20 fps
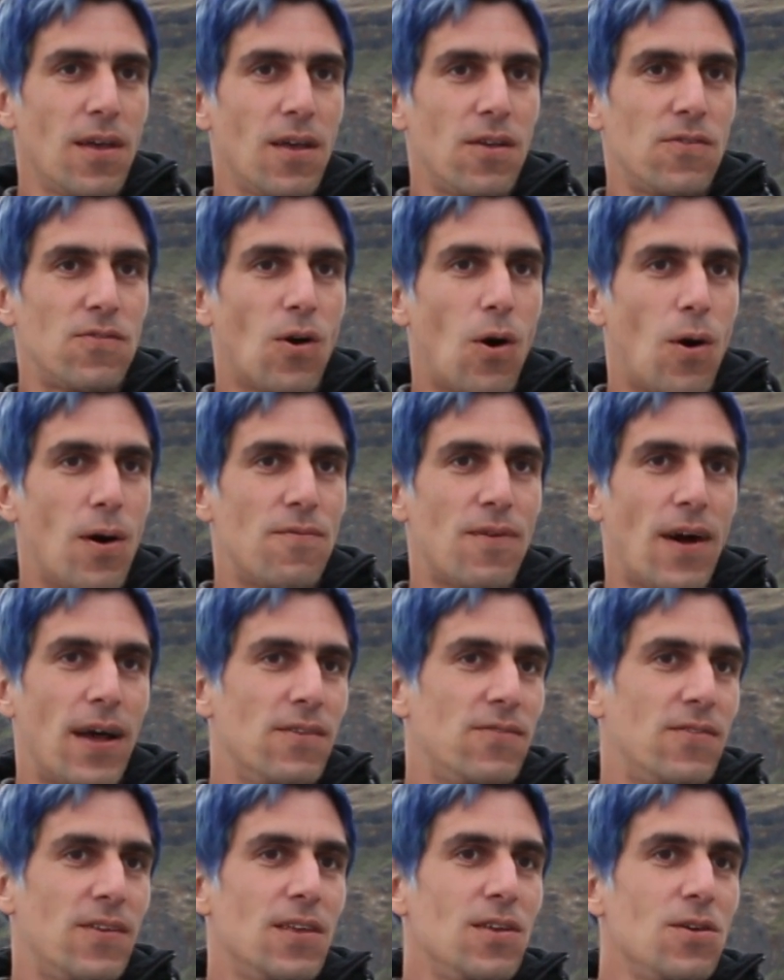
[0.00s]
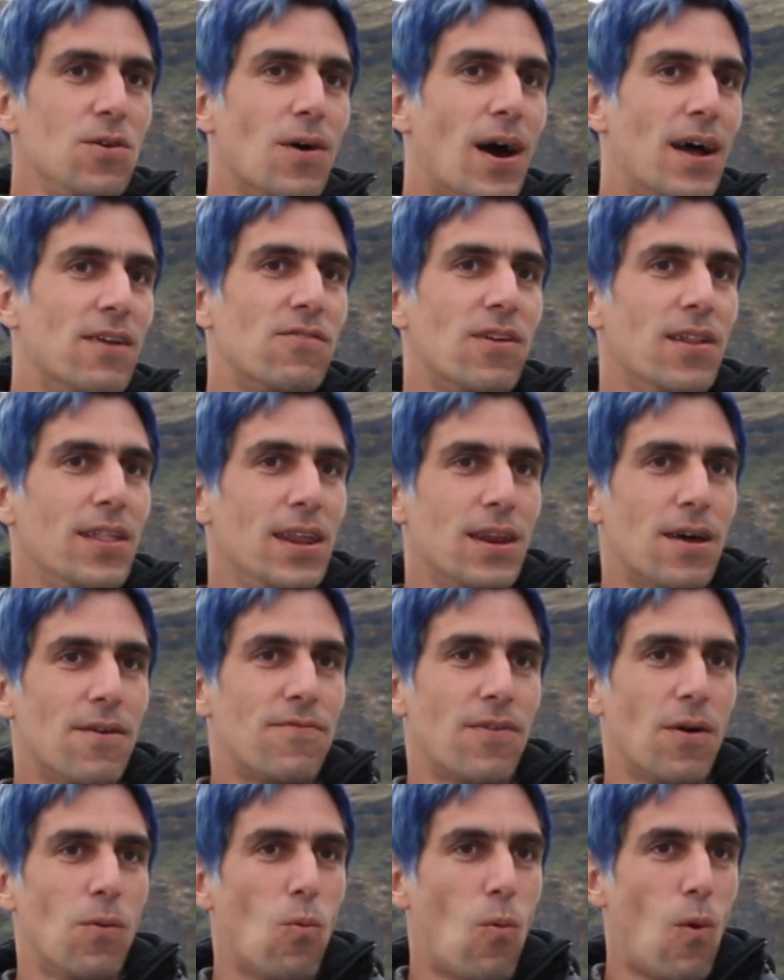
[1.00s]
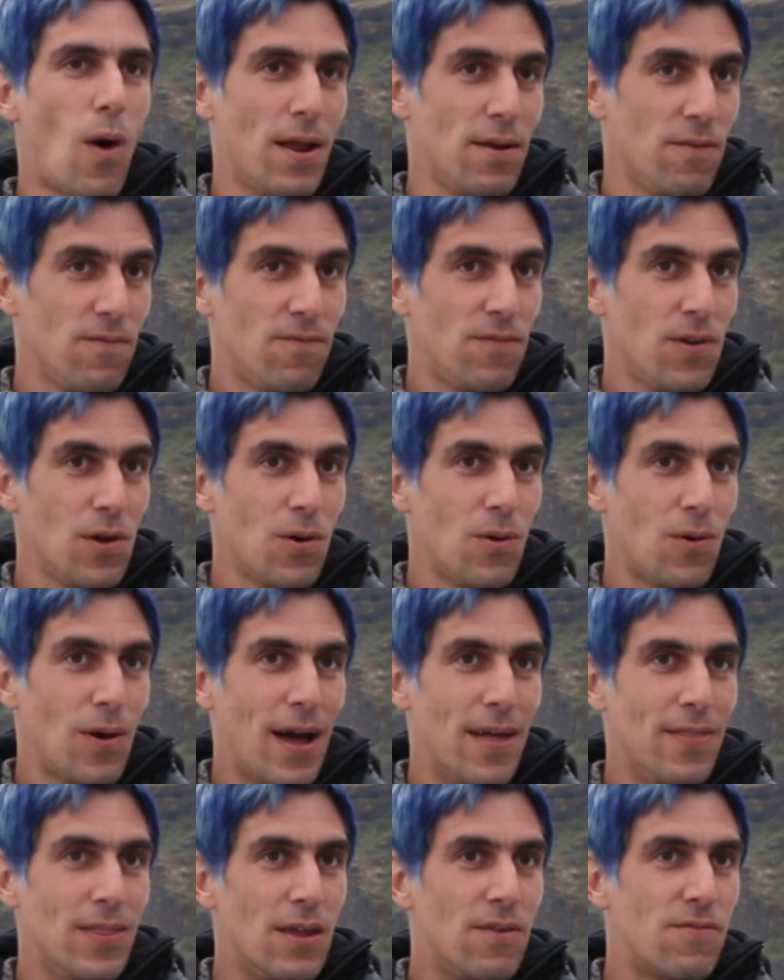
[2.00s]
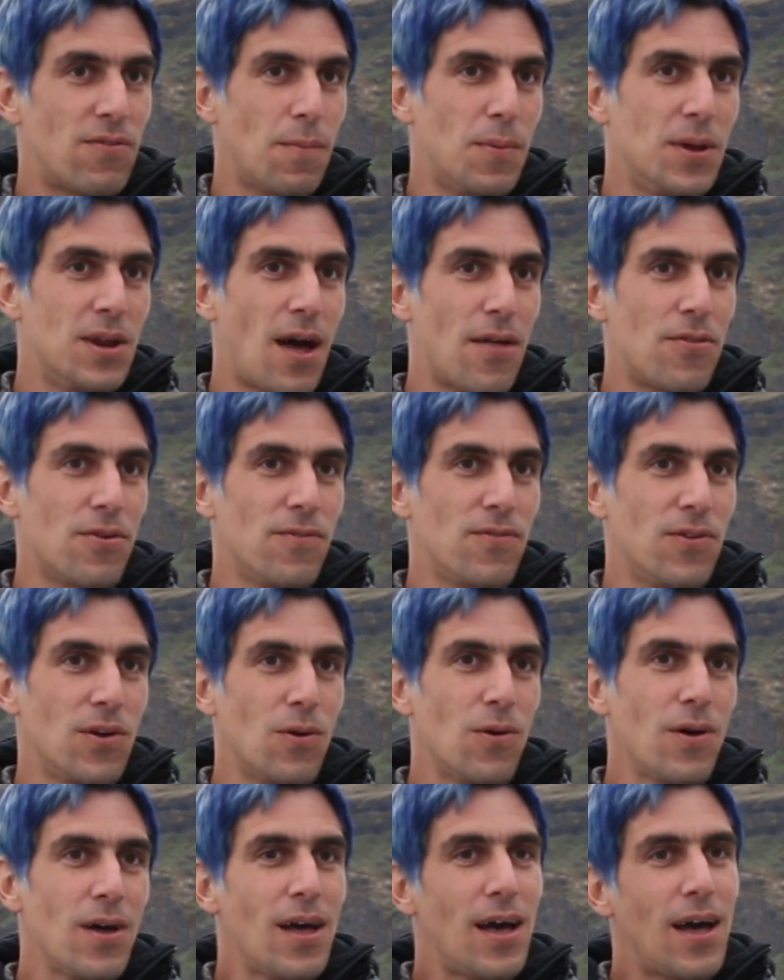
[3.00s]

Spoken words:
So if I see you, Angelina, from one view and then from another view,